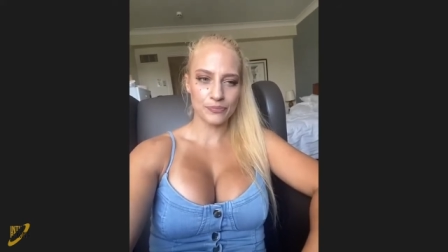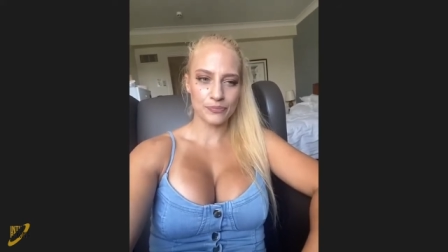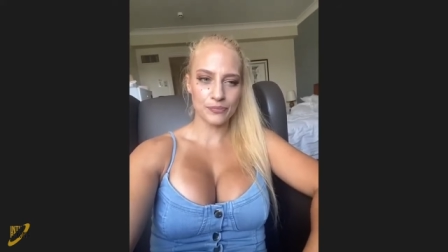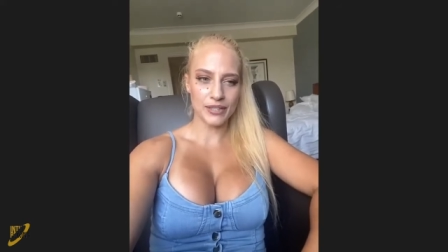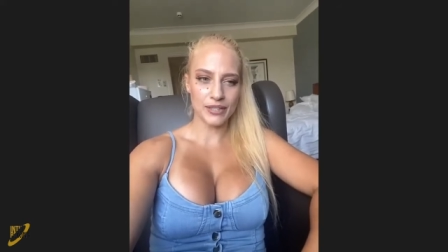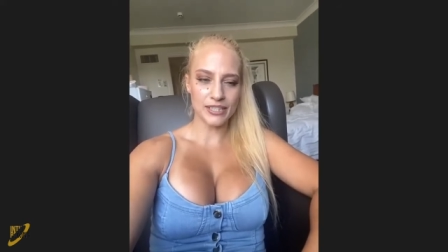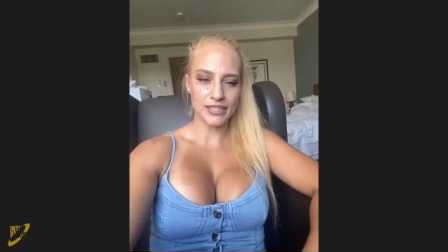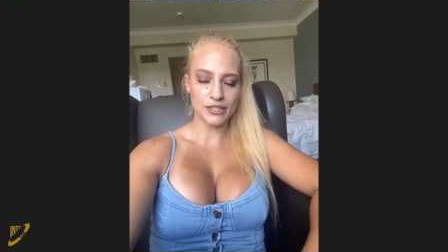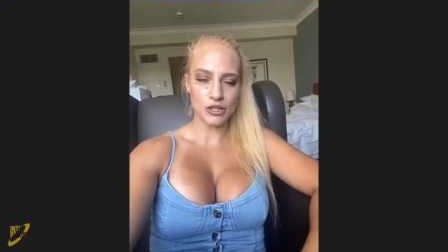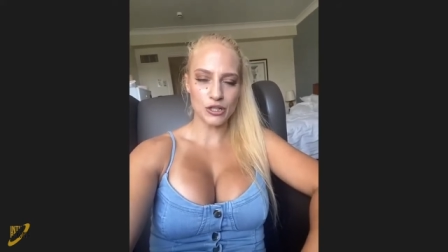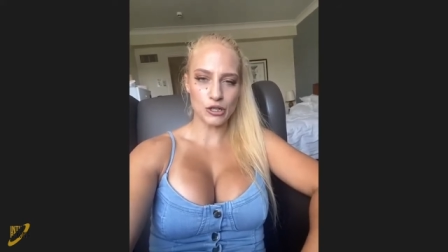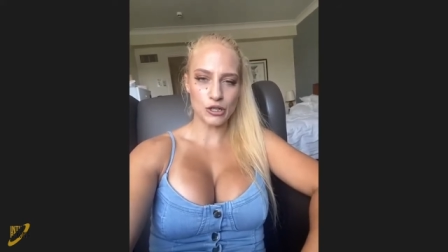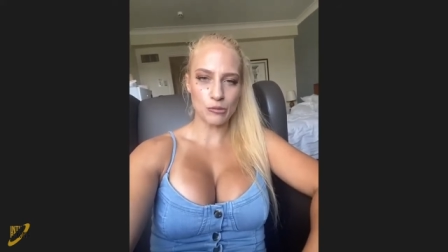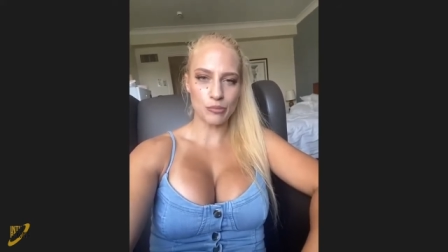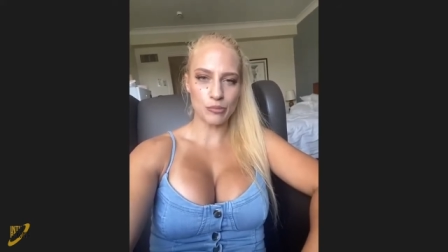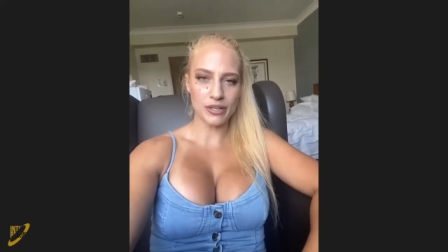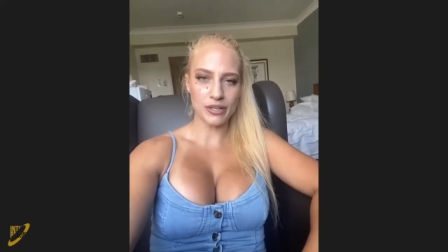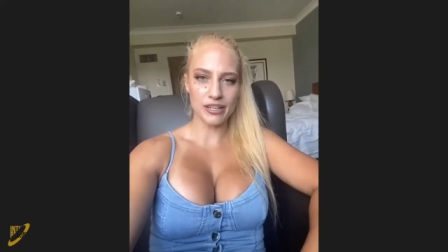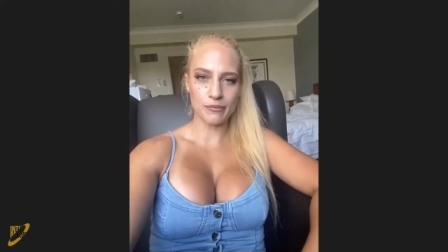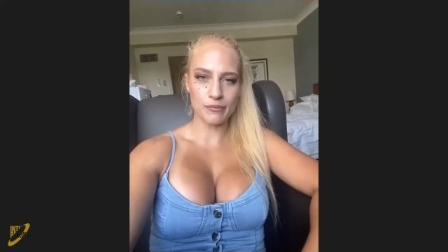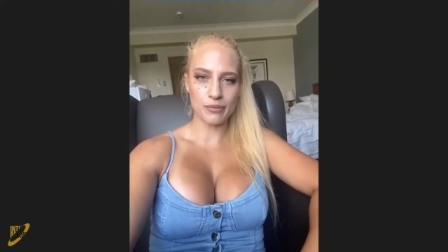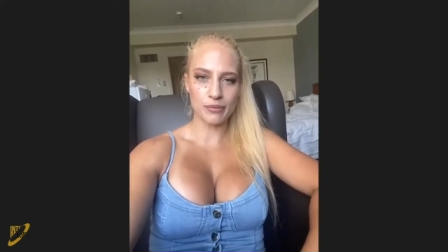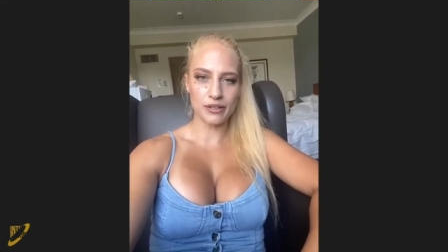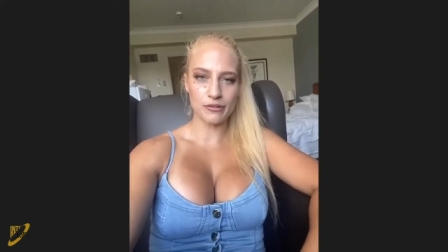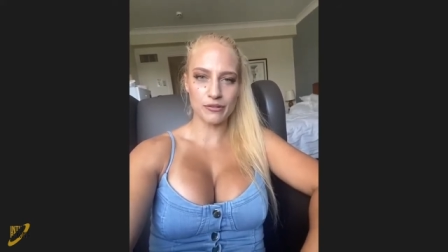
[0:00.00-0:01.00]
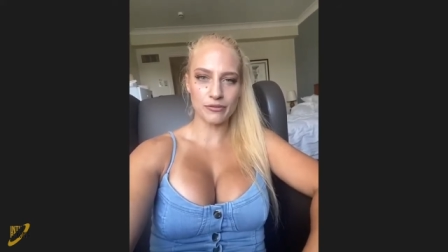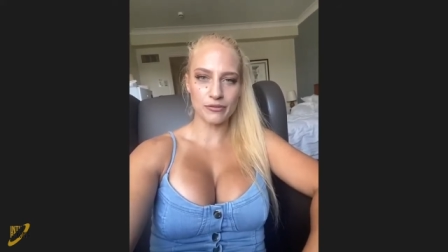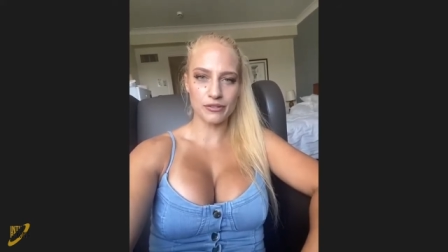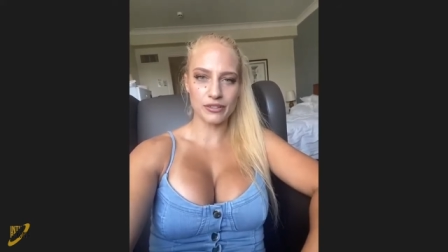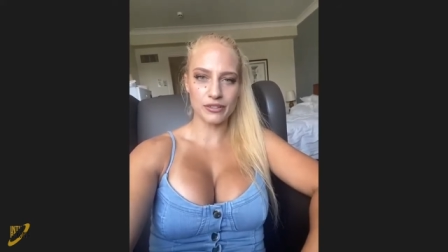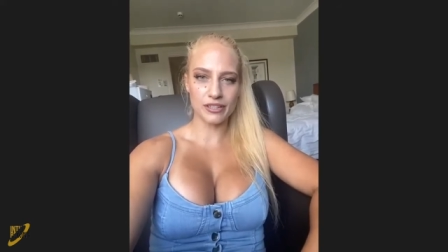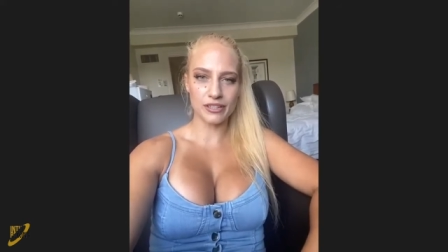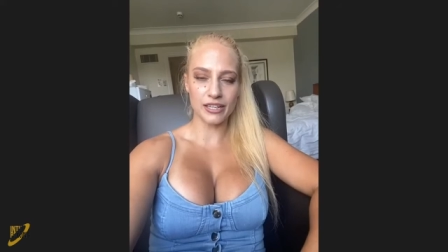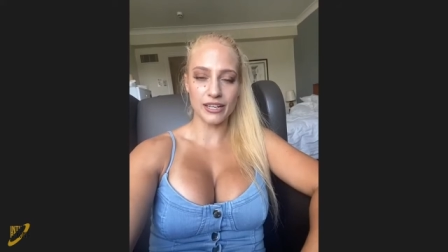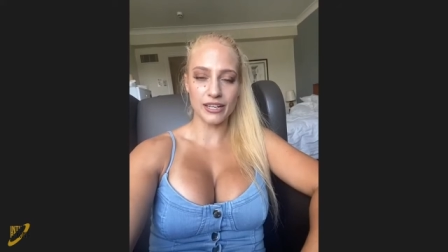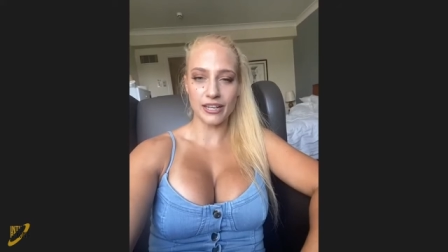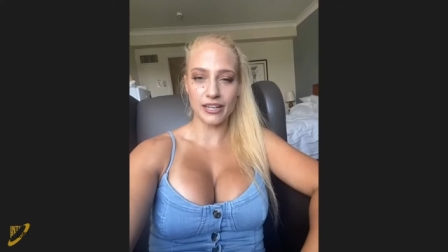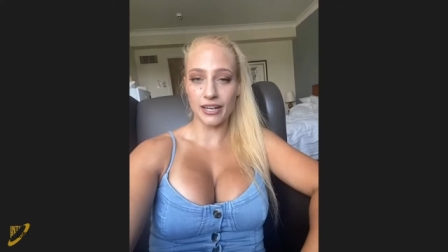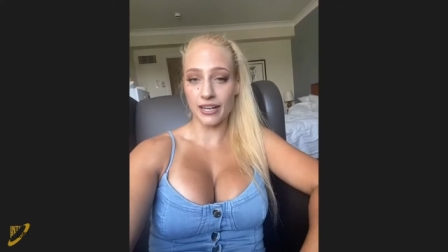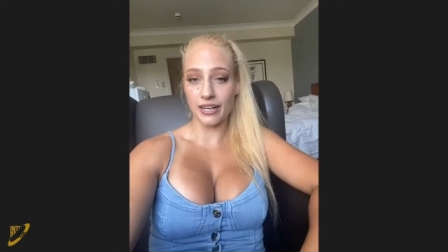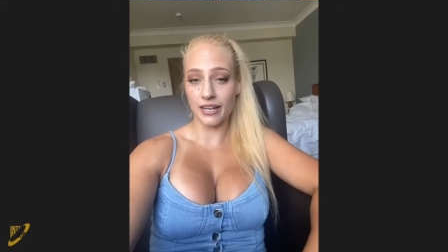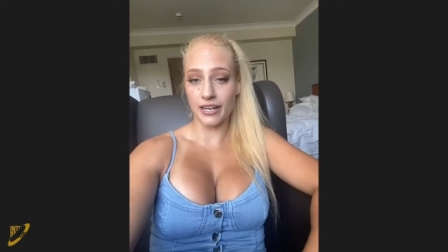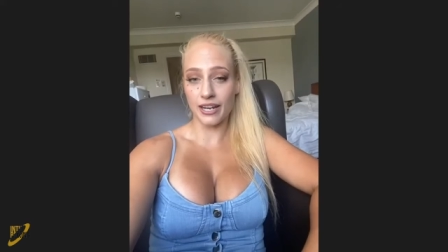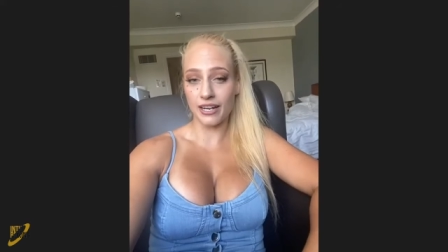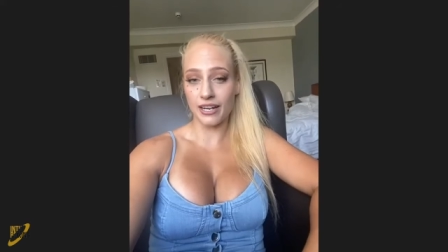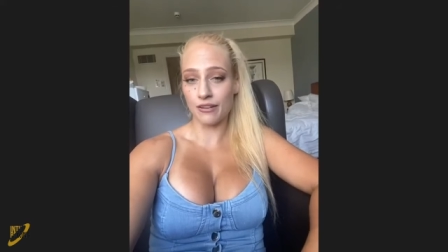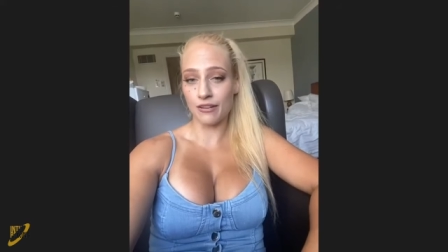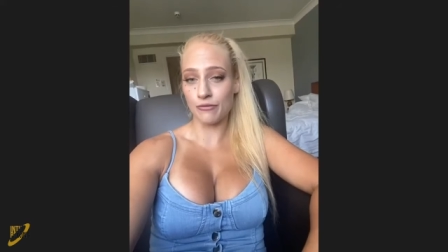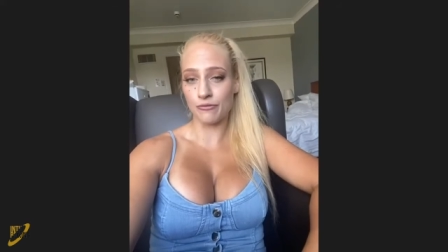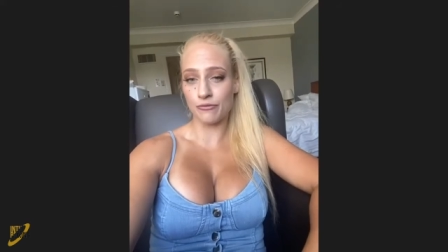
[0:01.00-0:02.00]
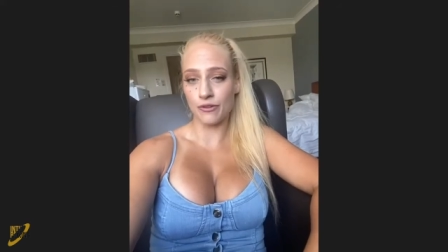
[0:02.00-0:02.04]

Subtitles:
is going to be a bit of a heated